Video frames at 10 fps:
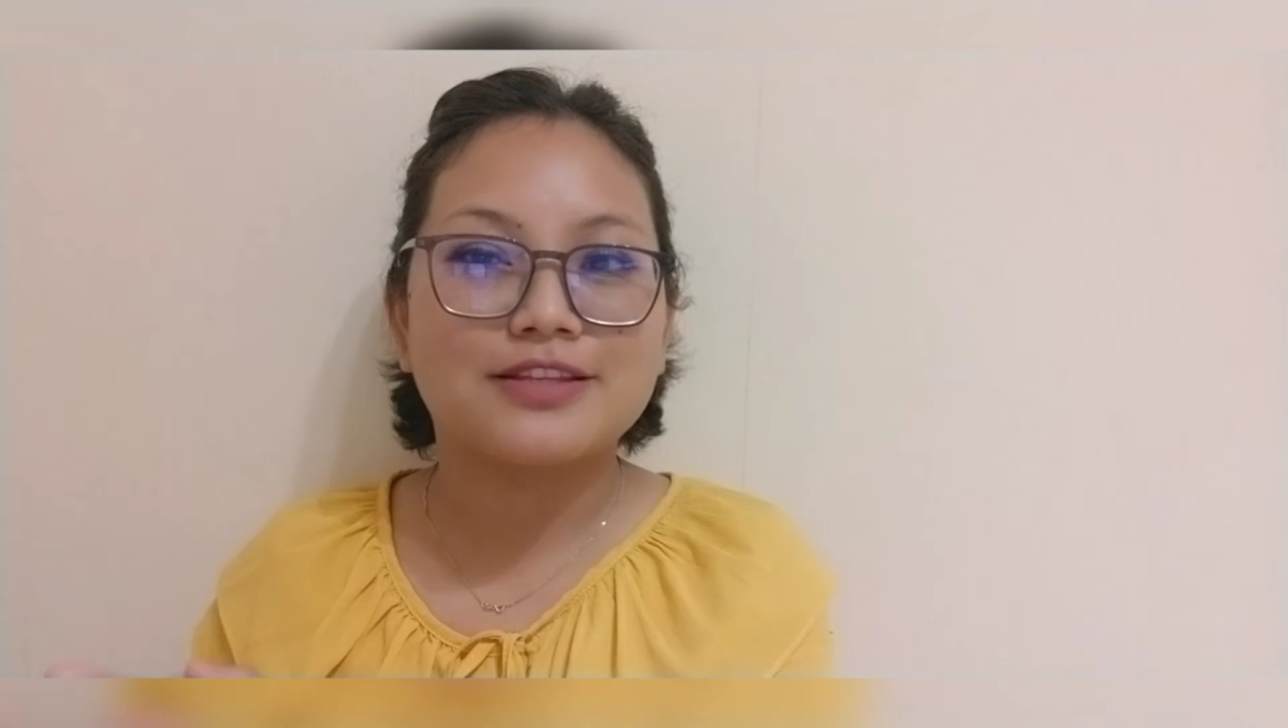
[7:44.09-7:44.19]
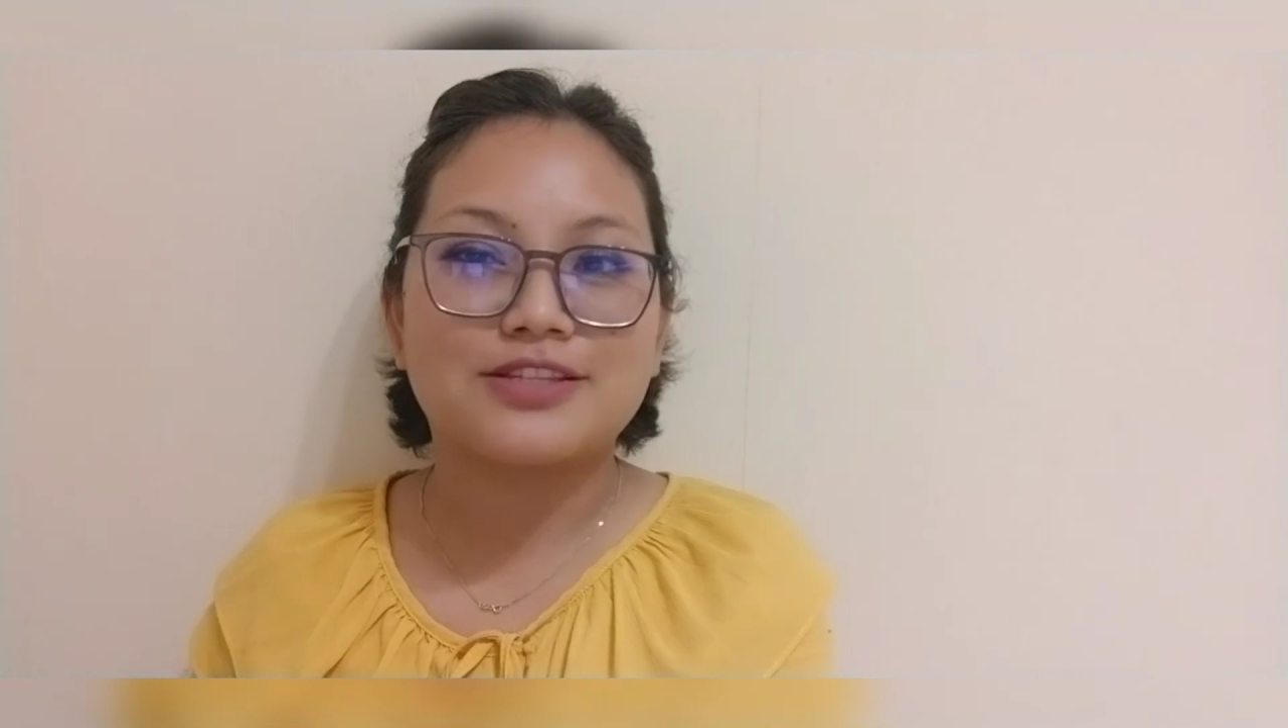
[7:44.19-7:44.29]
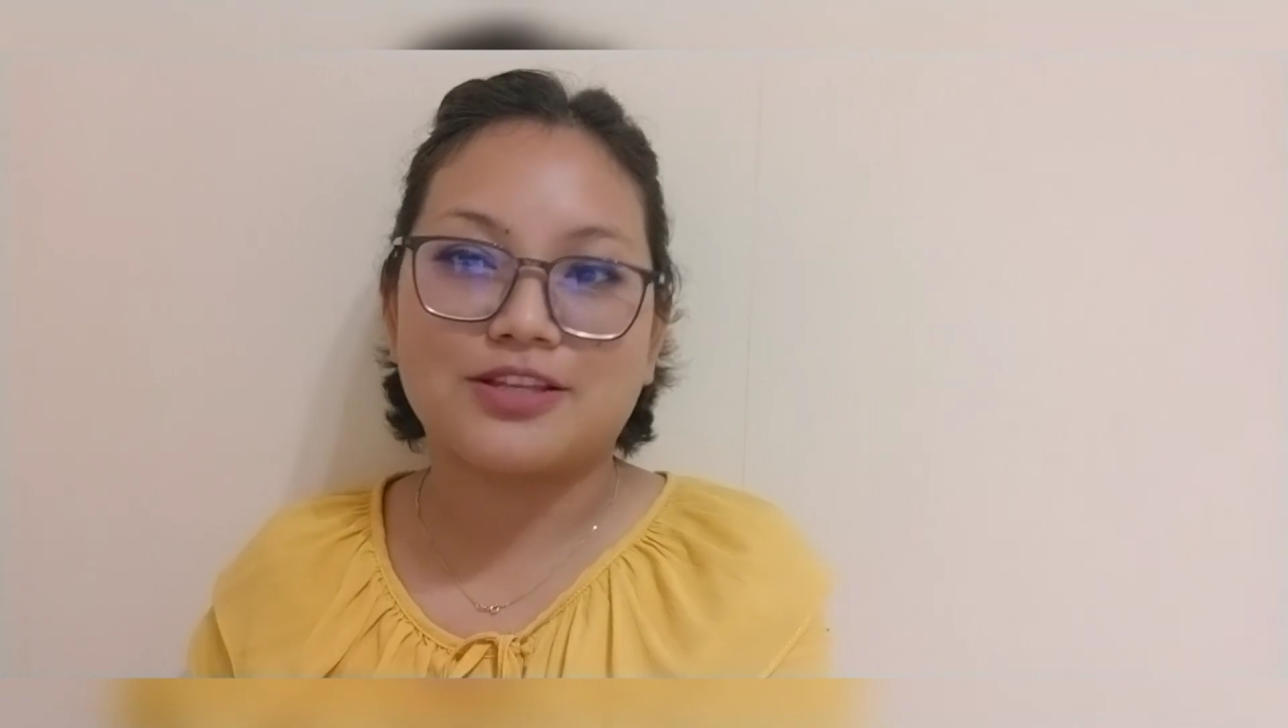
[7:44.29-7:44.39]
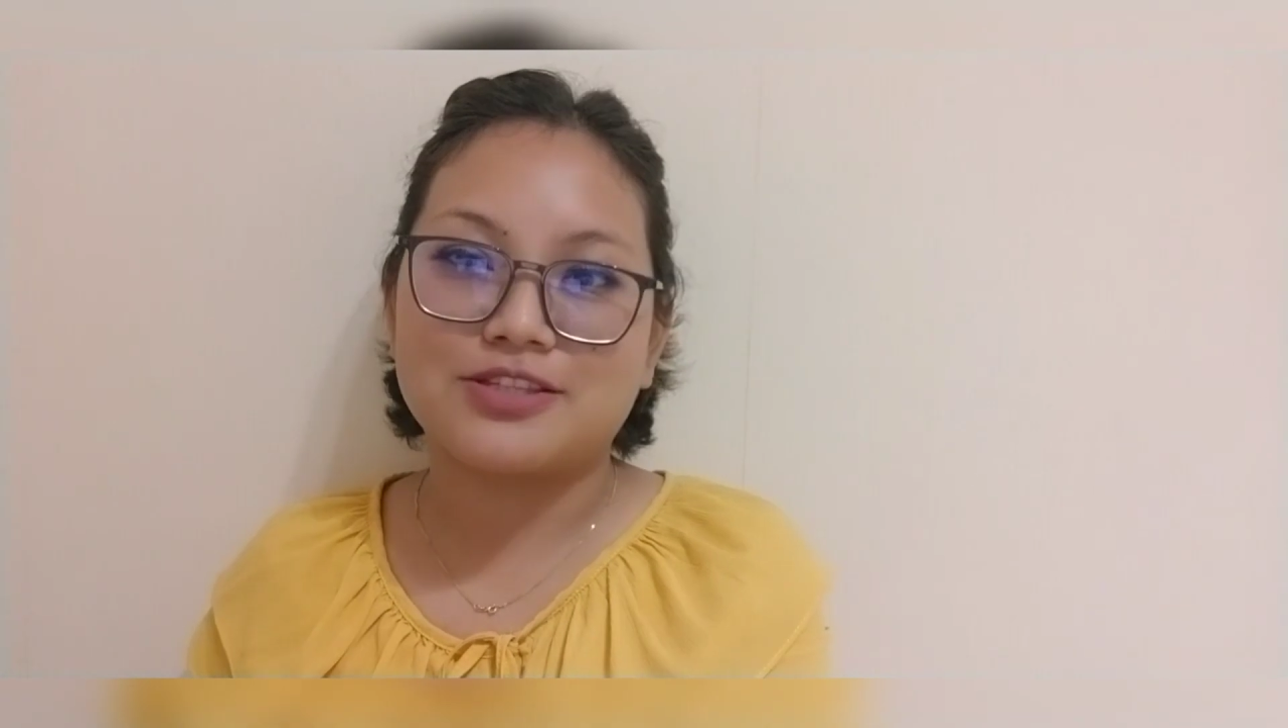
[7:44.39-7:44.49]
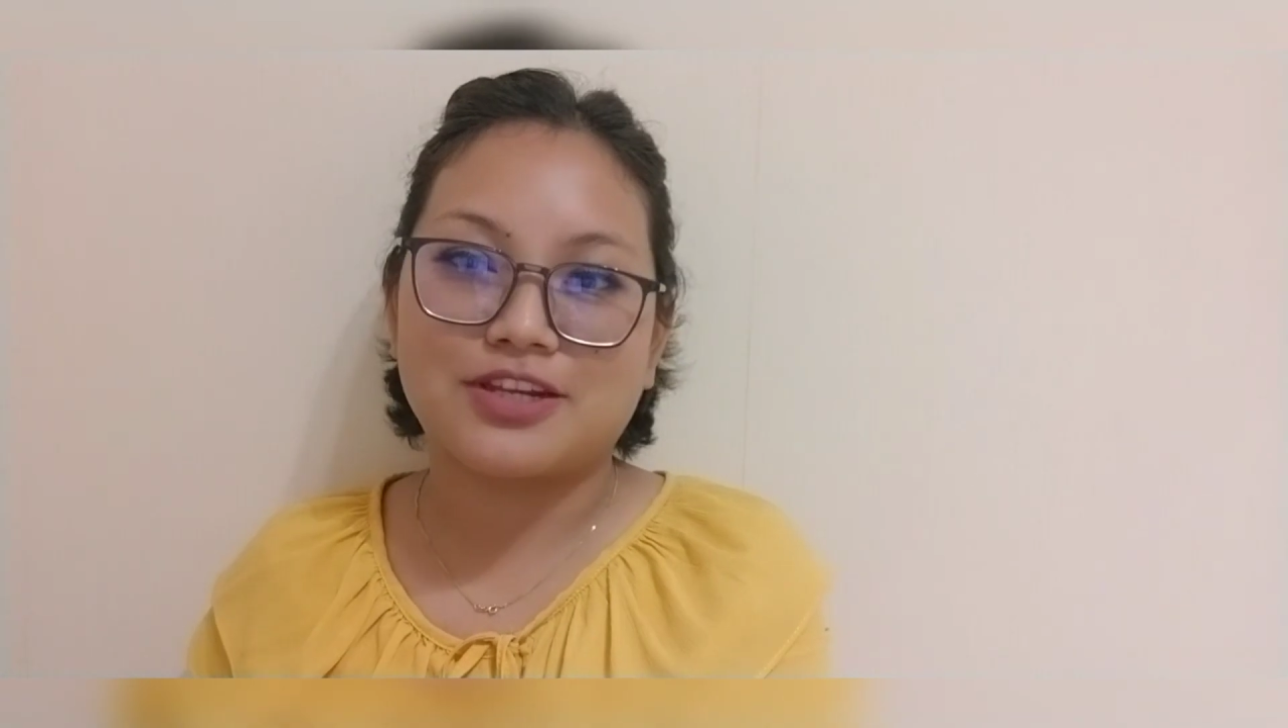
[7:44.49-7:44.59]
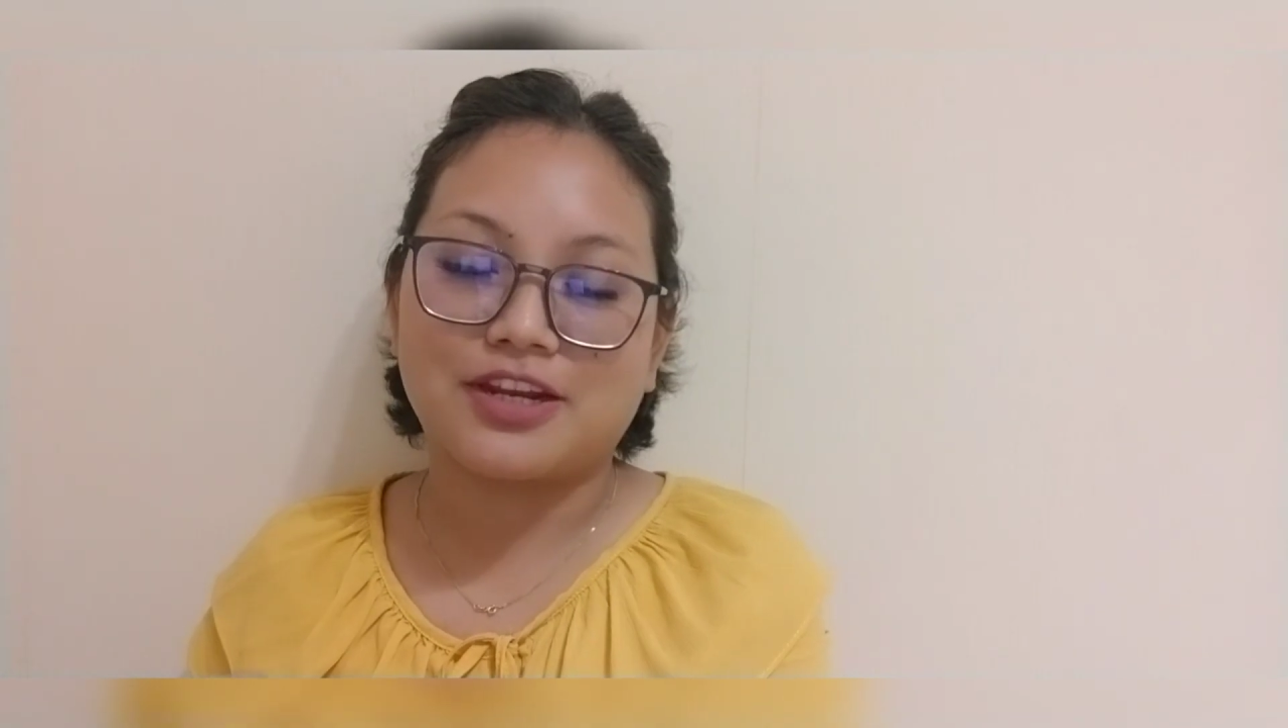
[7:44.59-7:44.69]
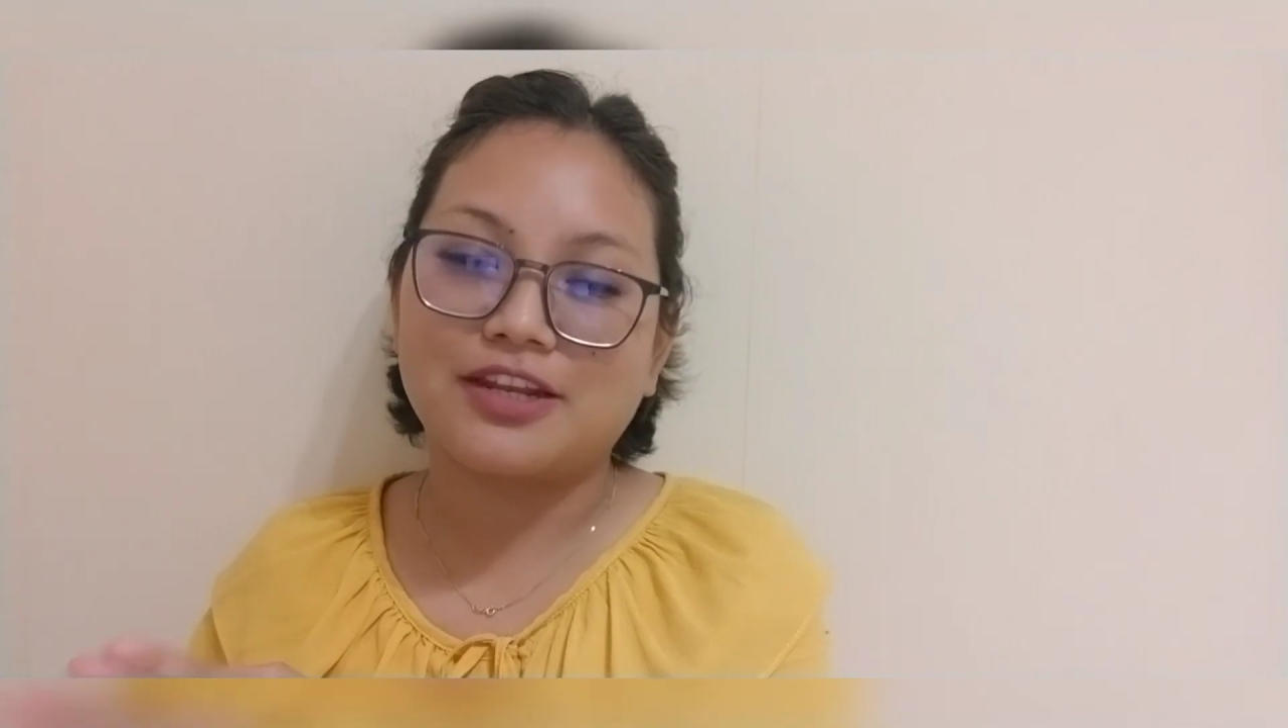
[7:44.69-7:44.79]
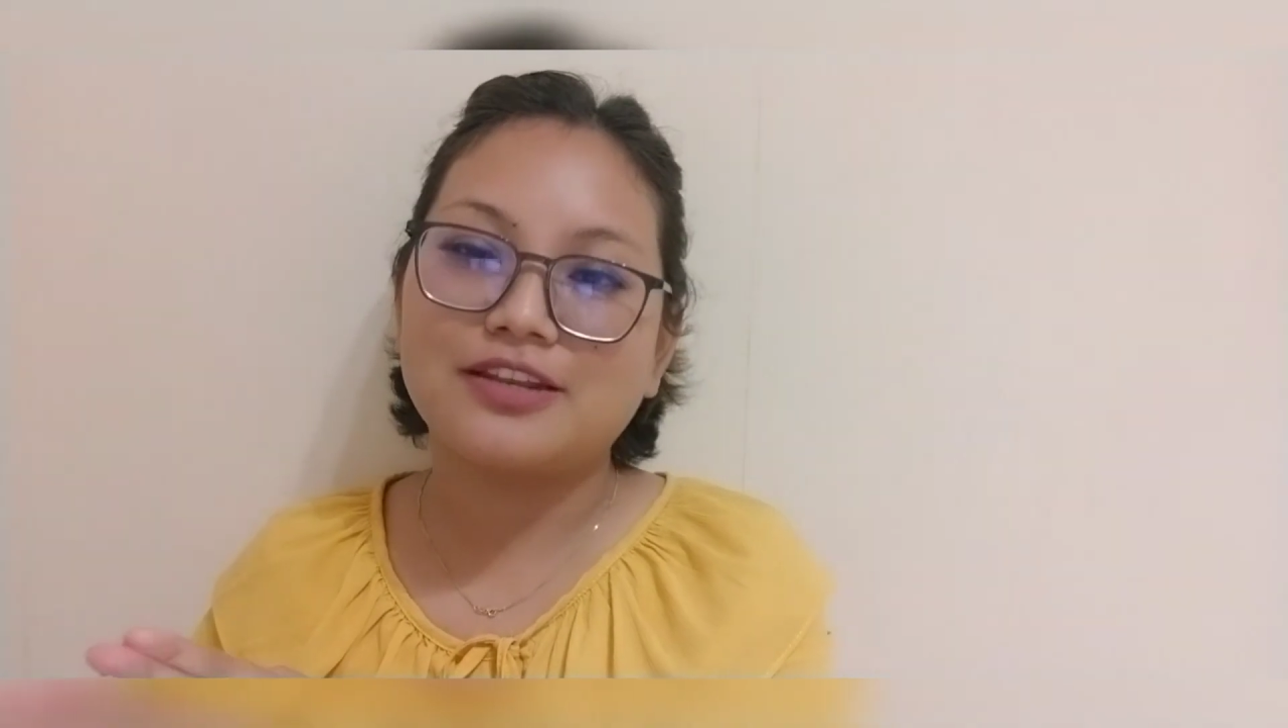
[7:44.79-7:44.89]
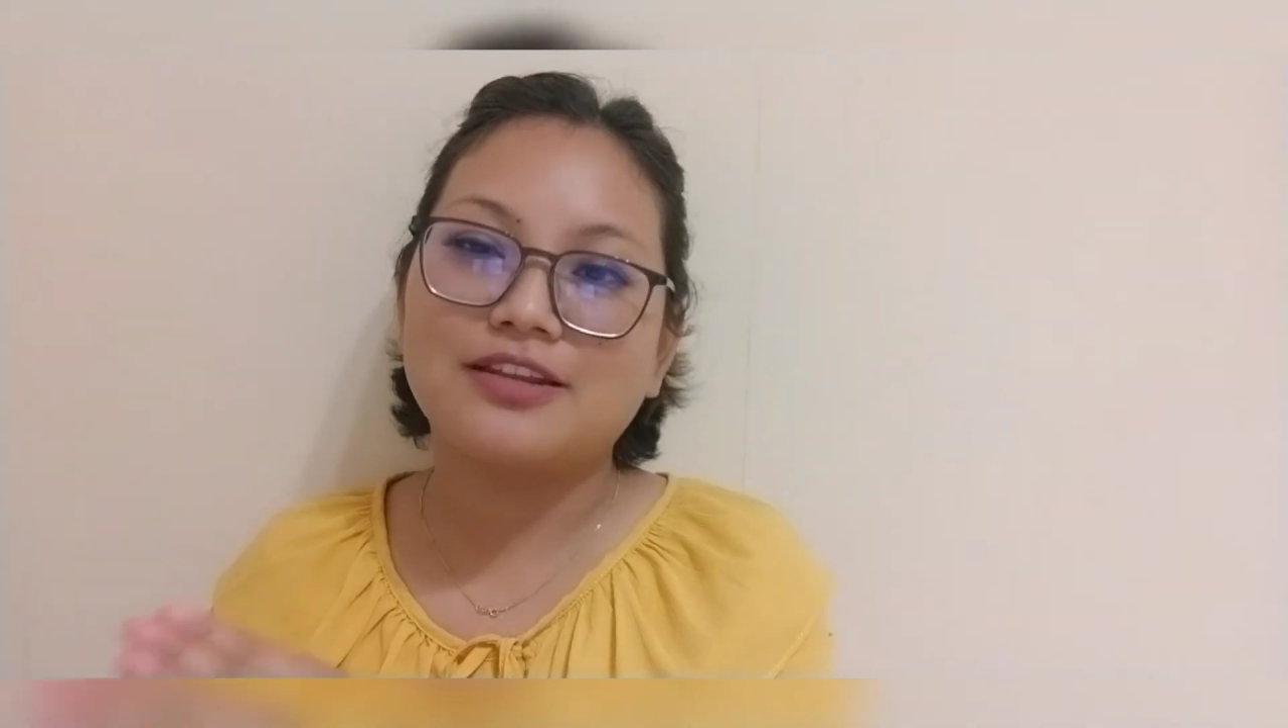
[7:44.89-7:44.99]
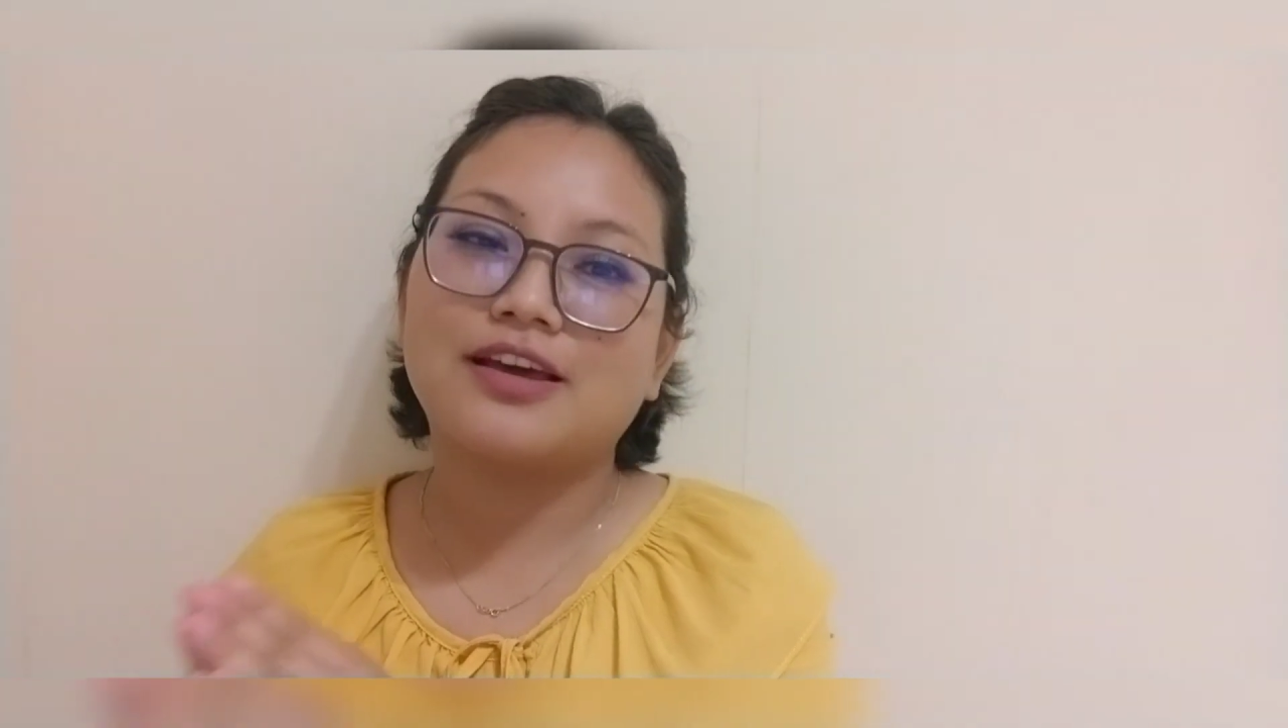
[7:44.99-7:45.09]
the
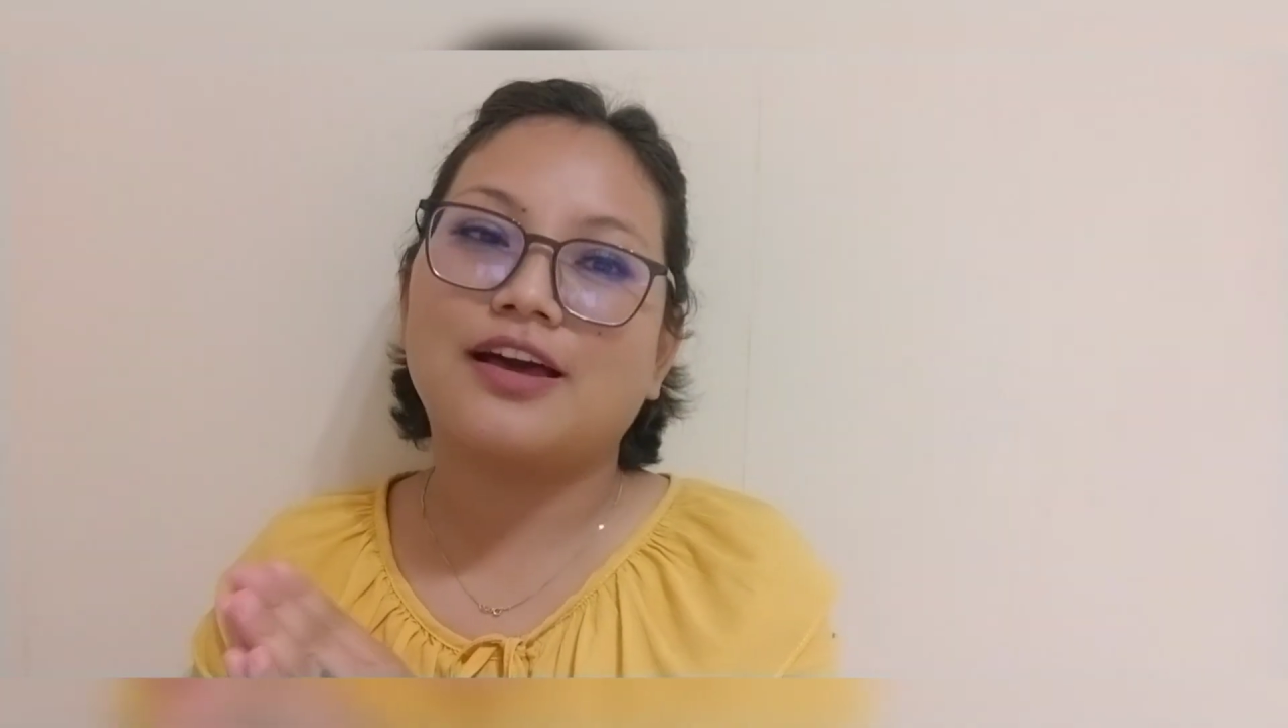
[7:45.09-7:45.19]
sunscreen